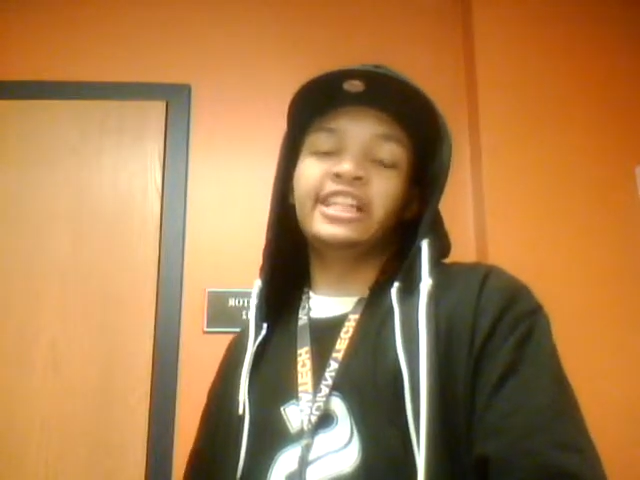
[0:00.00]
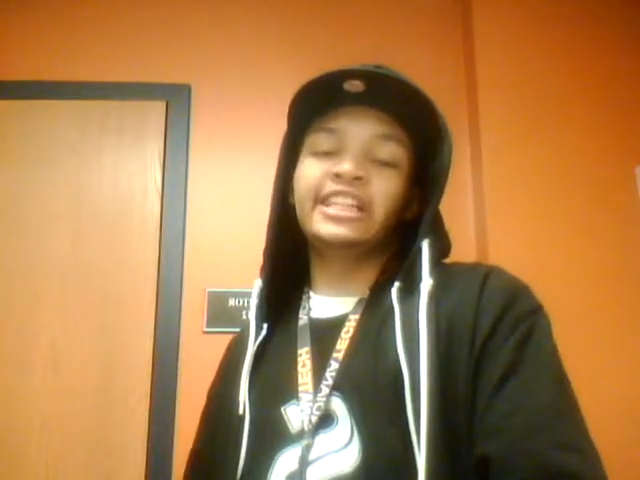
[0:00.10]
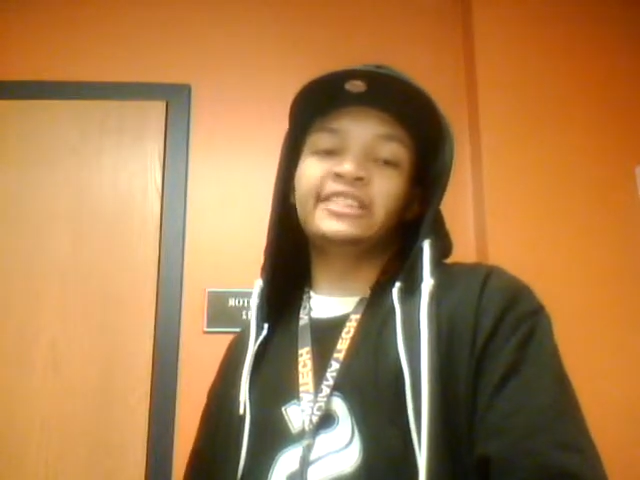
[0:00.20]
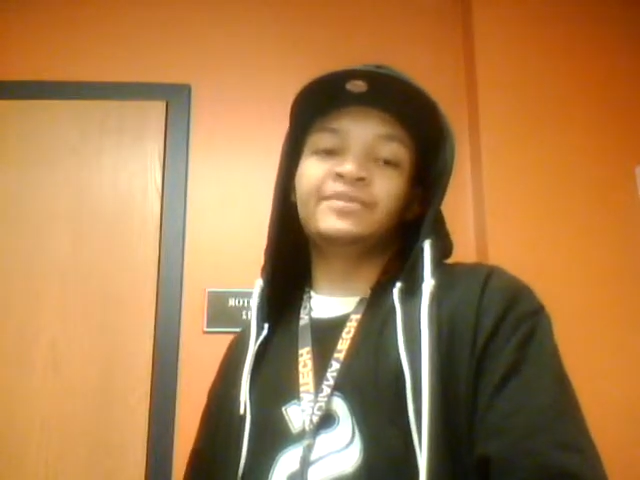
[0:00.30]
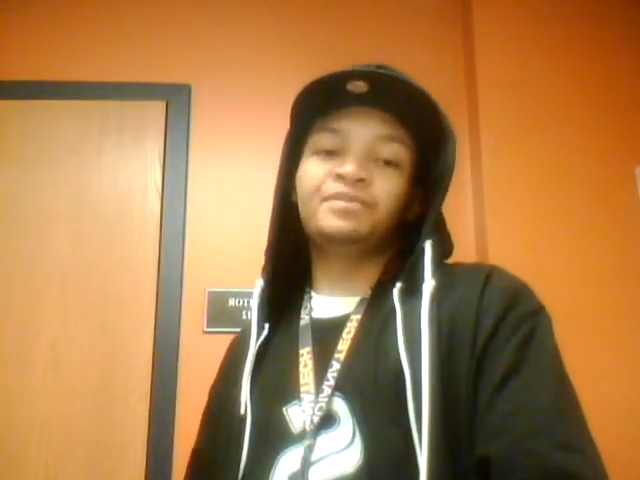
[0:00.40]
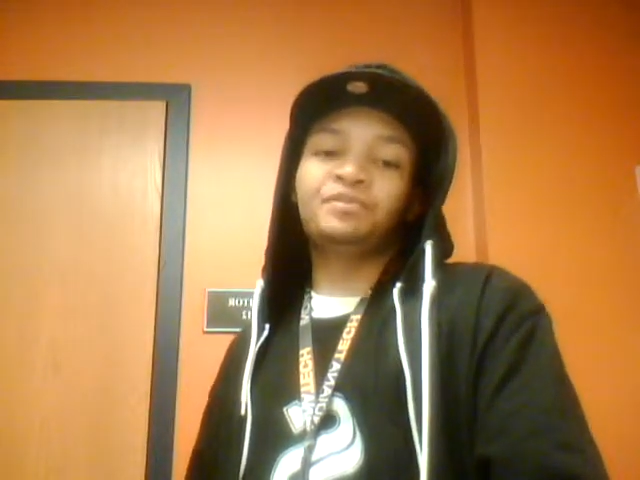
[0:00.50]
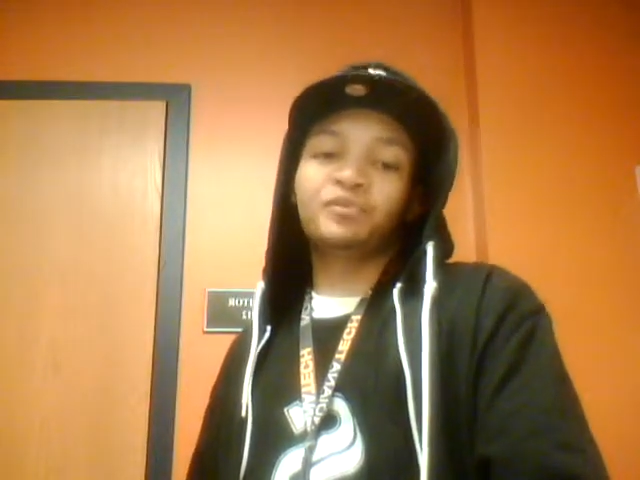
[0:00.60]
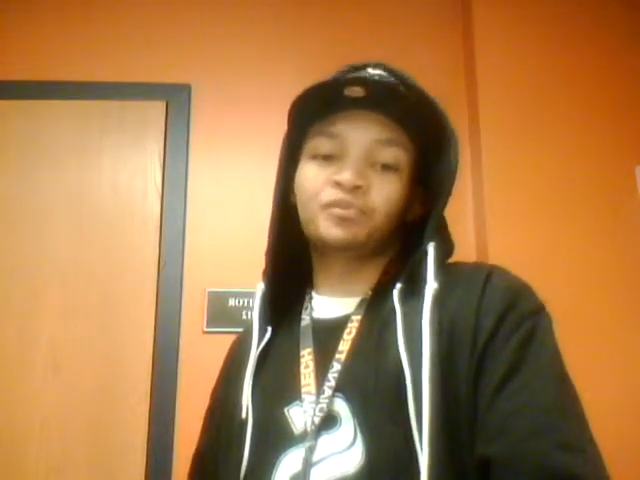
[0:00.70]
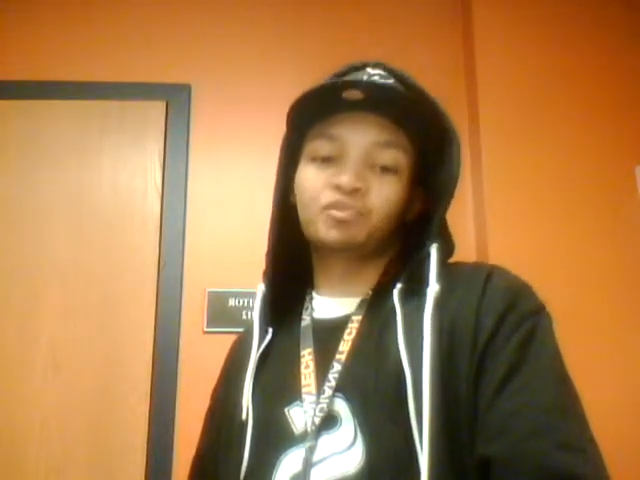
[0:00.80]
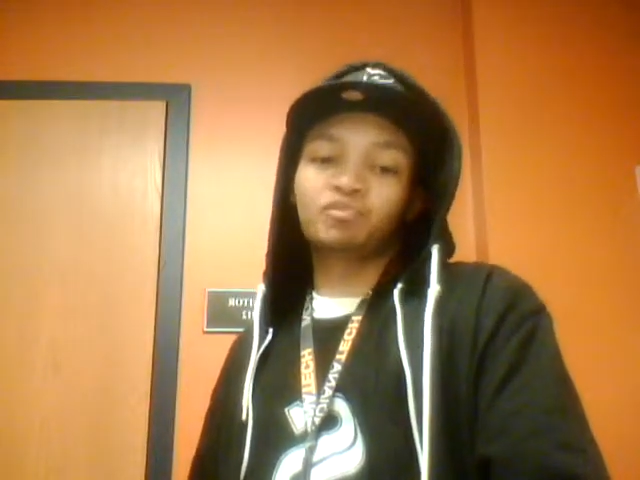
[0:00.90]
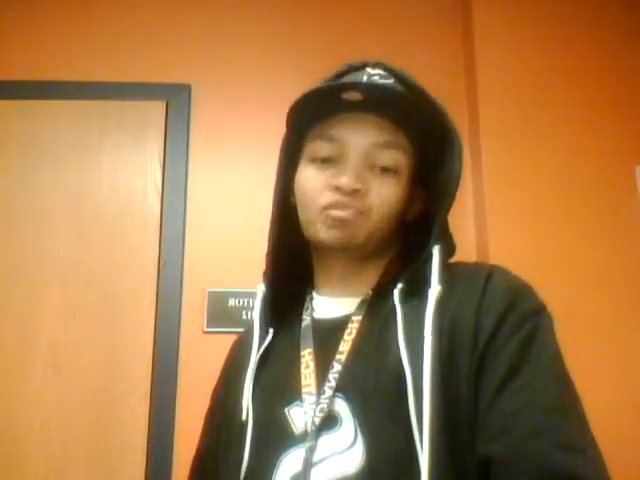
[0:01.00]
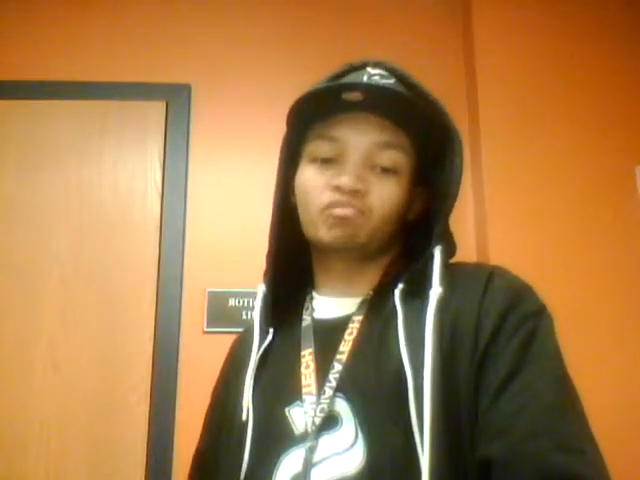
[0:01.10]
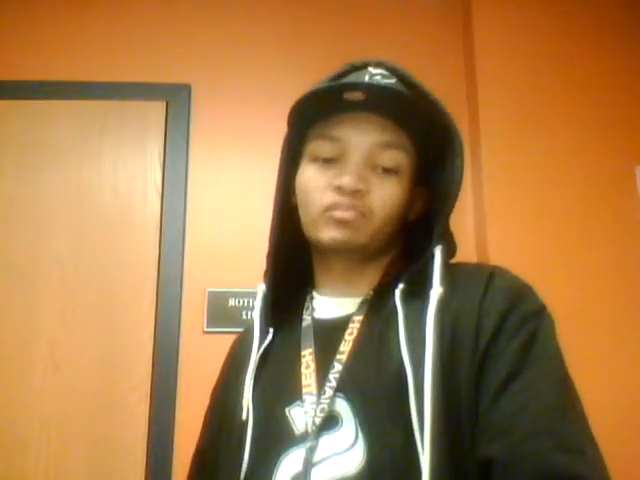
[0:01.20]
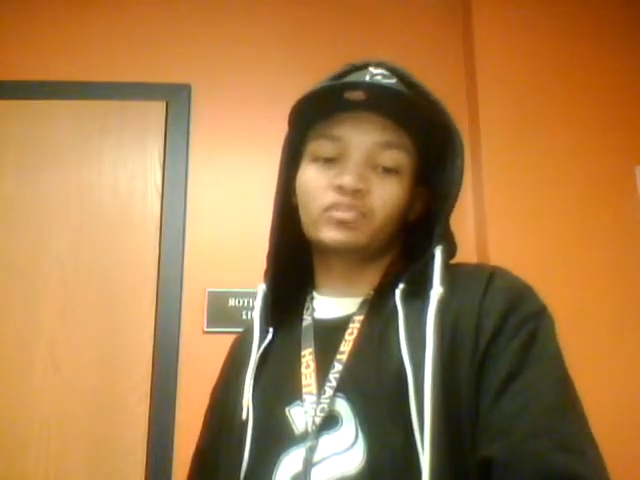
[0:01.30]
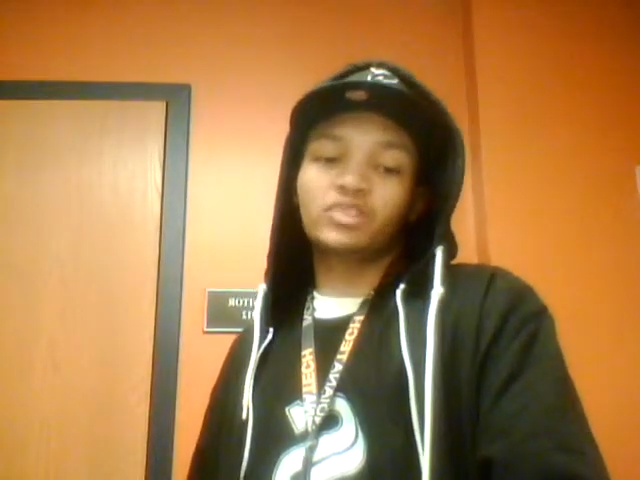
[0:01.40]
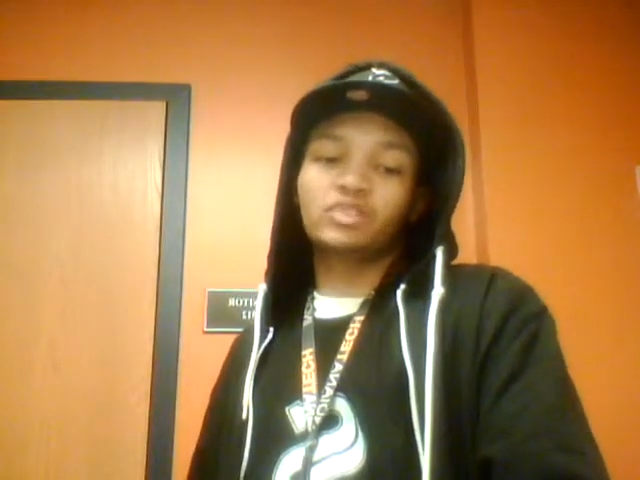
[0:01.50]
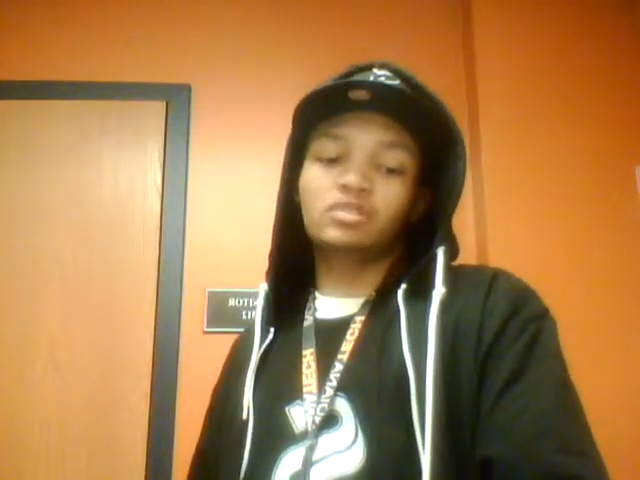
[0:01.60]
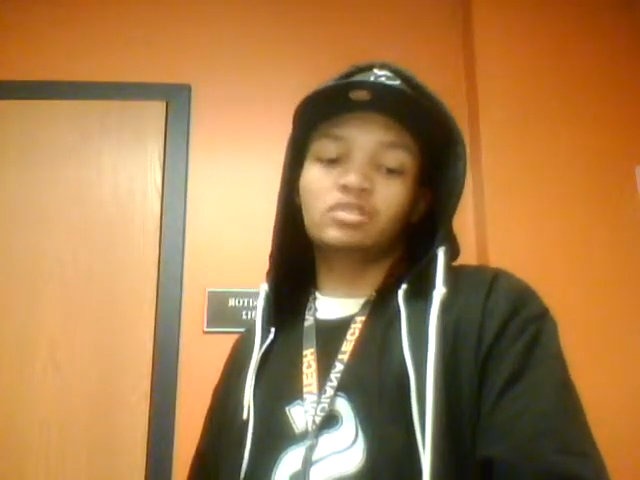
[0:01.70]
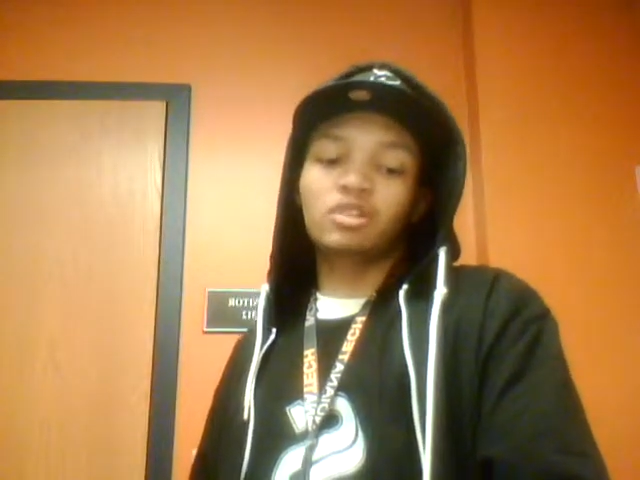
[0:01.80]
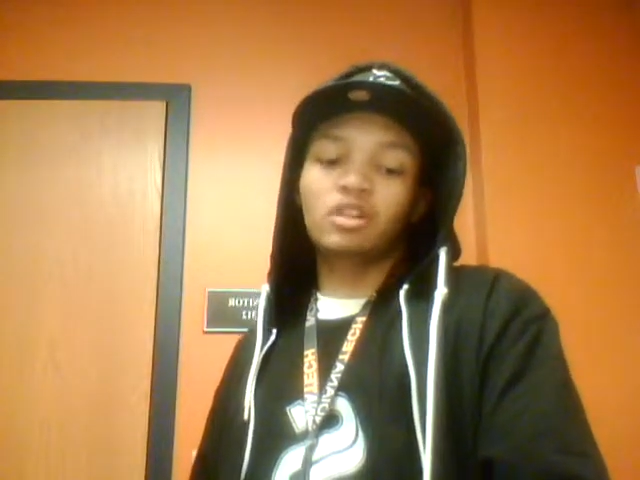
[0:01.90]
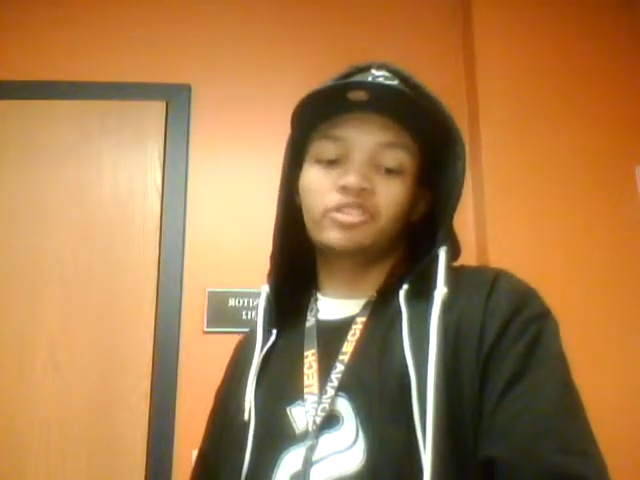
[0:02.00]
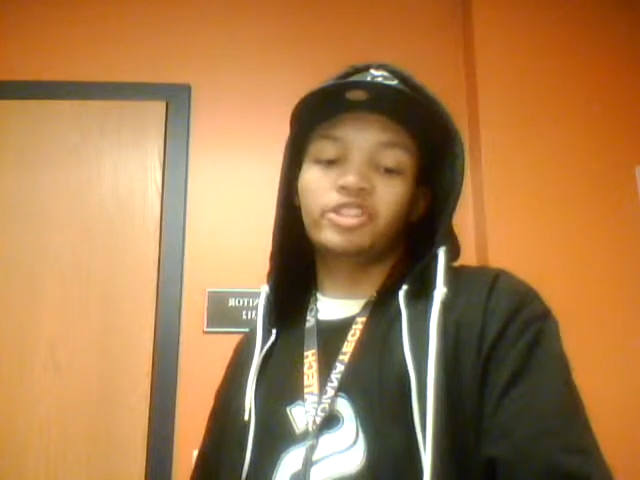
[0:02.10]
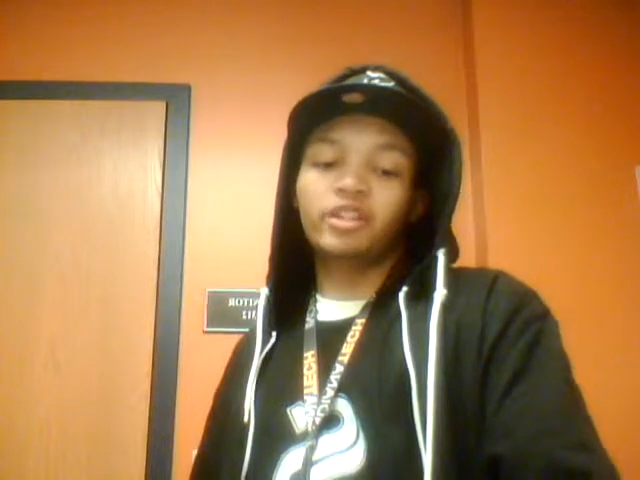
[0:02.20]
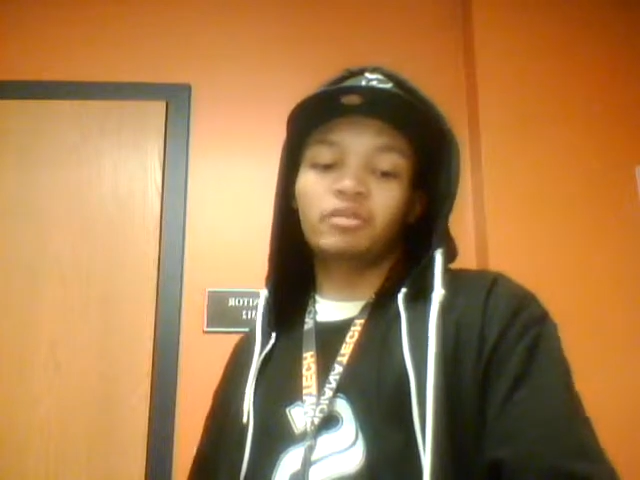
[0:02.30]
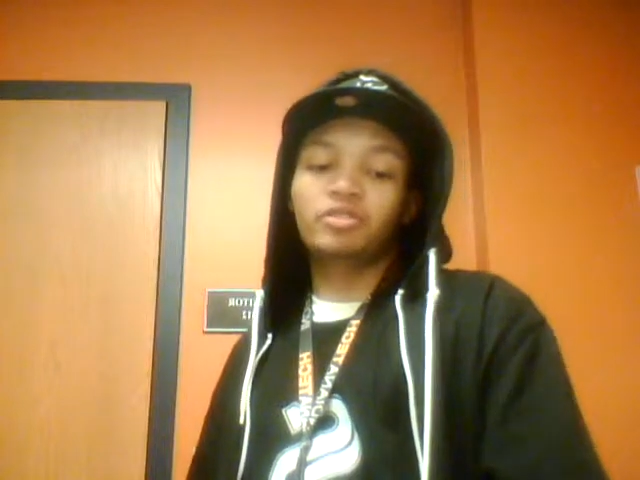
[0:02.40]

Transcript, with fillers: and Dolph Ziggler,